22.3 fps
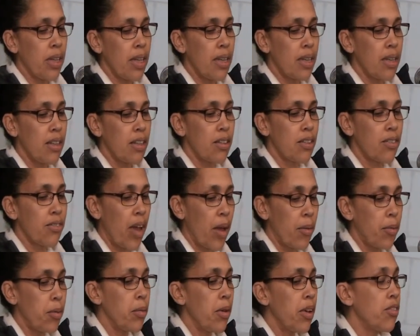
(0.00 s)
is
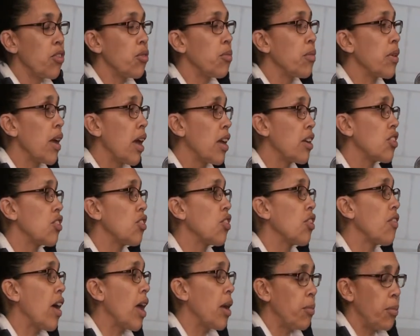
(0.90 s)
VAPORMATE fumigation
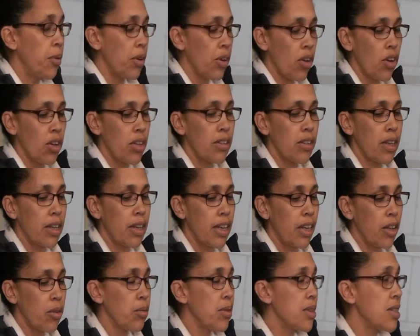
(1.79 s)
of apricots and
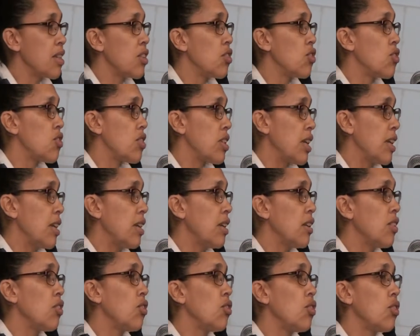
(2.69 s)
kiwis in New
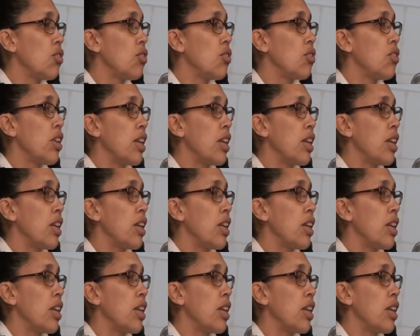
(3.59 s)
Zealand to